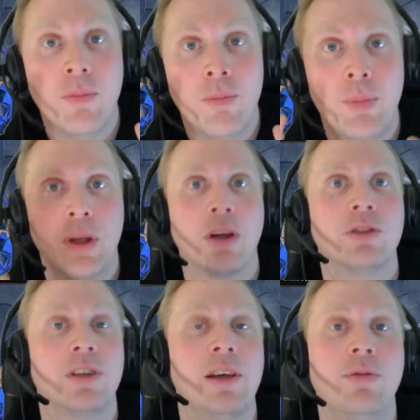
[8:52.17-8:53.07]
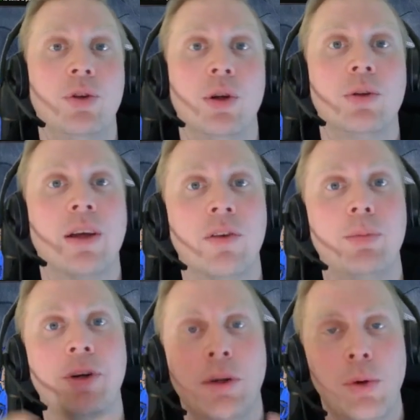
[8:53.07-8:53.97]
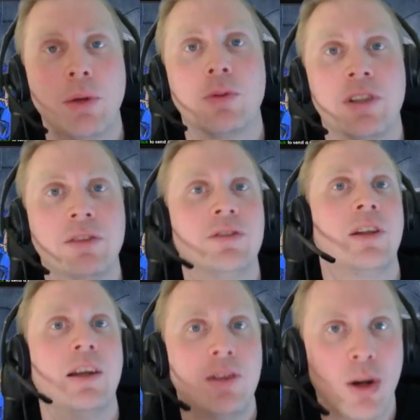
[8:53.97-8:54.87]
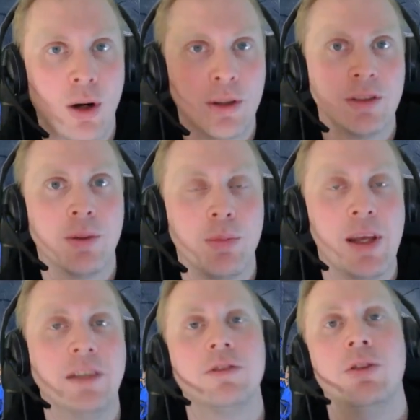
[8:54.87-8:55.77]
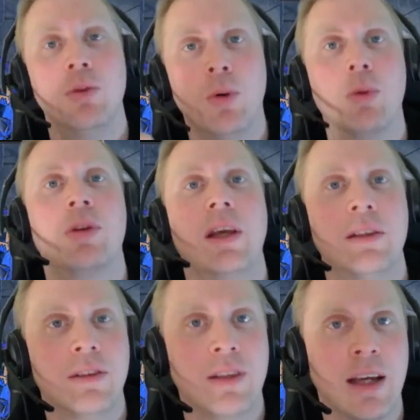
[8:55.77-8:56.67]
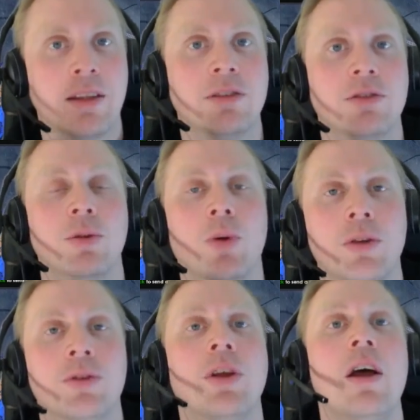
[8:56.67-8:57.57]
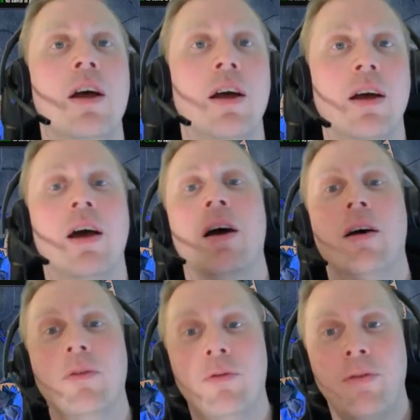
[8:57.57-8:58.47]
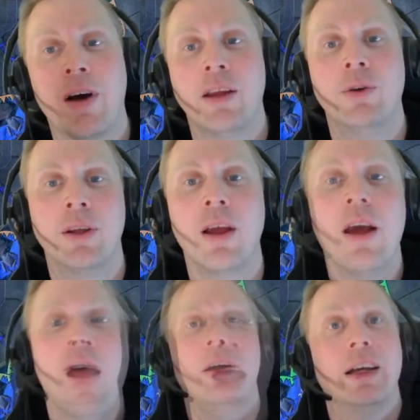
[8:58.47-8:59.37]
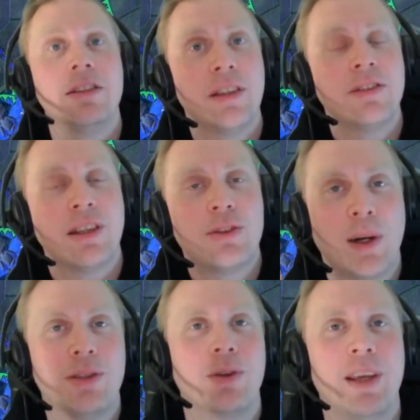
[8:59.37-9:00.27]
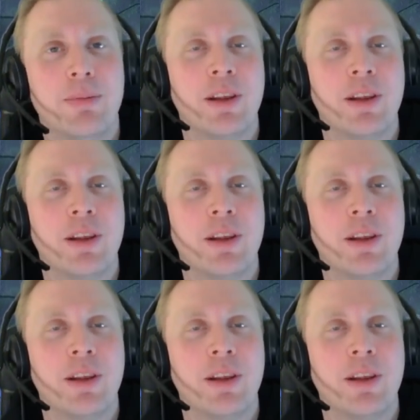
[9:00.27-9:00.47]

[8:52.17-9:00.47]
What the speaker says: Because if you don't have the prerequisites like the hardness in place, you won't get the tactics you want firing. And since I try to keep the